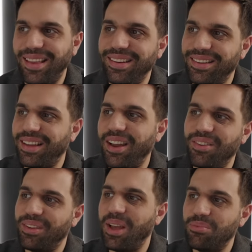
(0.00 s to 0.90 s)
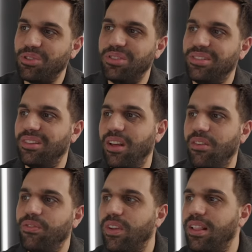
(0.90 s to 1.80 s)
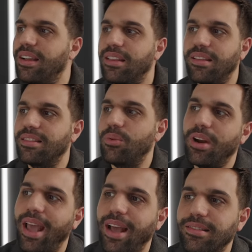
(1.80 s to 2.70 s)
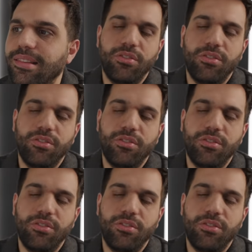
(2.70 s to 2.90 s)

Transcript: And it kind of captures a feeling that someone has.